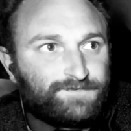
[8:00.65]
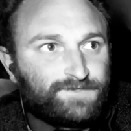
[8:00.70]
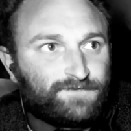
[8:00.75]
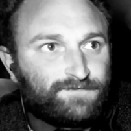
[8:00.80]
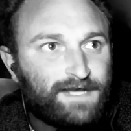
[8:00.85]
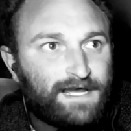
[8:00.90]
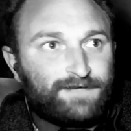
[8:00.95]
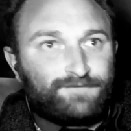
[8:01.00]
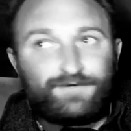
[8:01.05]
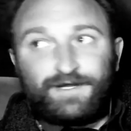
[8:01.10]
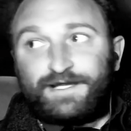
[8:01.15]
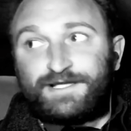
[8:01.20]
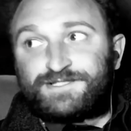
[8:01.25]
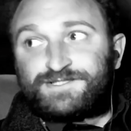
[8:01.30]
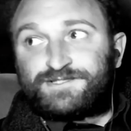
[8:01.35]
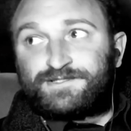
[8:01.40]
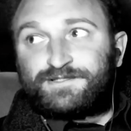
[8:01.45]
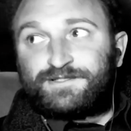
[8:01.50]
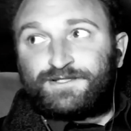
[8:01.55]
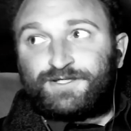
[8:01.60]
the rat
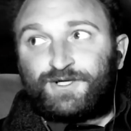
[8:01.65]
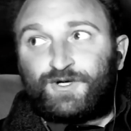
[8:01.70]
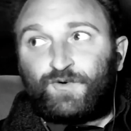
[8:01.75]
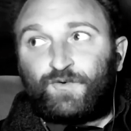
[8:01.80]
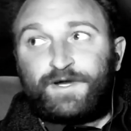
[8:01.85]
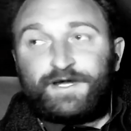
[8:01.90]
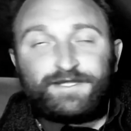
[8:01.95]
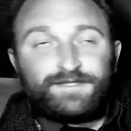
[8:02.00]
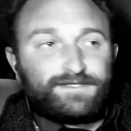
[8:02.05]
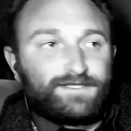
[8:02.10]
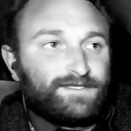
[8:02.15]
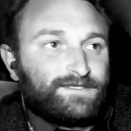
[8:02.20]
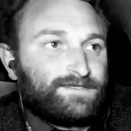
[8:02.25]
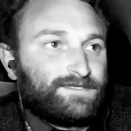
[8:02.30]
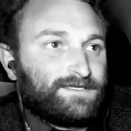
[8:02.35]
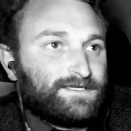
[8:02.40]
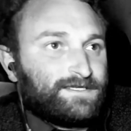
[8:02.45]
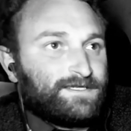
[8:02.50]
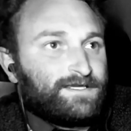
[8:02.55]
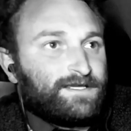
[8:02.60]
race with
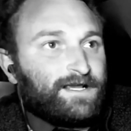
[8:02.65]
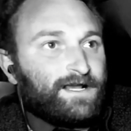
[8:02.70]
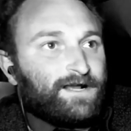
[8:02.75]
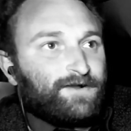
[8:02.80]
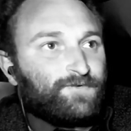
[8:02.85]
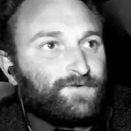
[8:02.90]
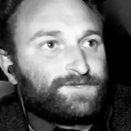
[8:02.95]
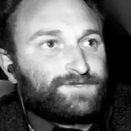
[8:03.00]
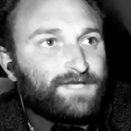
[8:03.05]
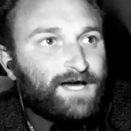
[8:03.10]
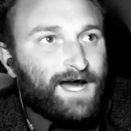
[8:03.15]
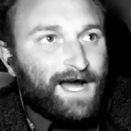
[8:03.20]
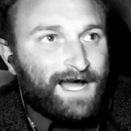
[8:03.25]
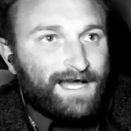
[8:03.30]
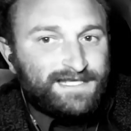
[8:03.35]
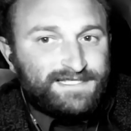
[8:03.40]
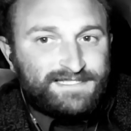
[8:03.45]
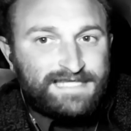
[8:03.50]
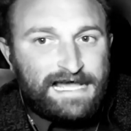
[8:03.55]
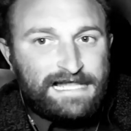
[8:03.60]
the with the
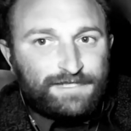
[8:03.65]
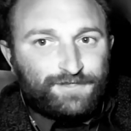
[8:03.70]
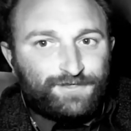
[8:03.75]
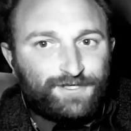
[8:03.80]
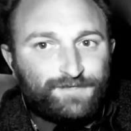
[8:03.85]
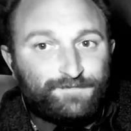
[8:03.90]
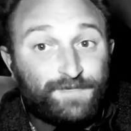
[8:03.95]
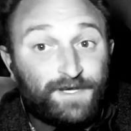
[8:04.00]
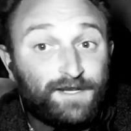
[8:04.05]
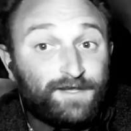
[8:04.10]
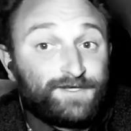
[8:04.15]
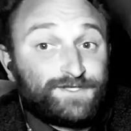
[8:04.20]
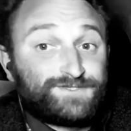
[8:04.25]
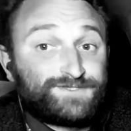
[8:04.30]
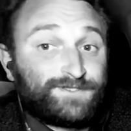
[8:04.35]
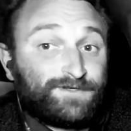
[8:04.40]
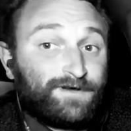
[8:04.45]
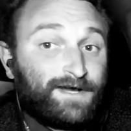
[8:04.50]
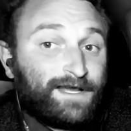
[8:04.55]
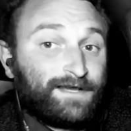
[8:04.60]
high salary, but
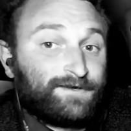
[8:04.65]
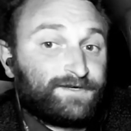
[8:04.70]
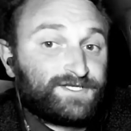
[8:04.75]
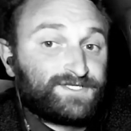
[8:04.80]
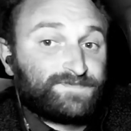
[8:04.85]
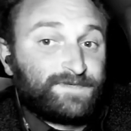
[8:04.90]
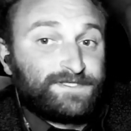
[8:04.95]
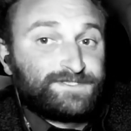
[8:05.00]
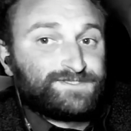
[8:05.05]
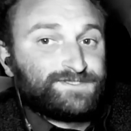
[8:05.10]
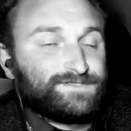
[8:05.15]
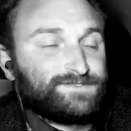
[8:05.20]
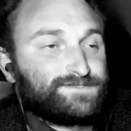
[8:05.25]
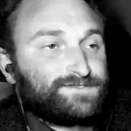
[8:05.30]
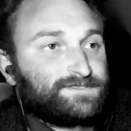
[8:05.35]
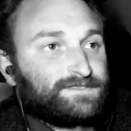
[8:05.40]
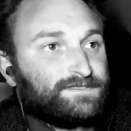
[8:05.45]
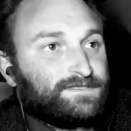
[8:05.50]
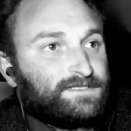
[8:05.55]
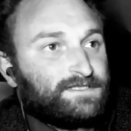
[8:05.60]
also higher
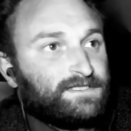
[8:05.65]
expenses.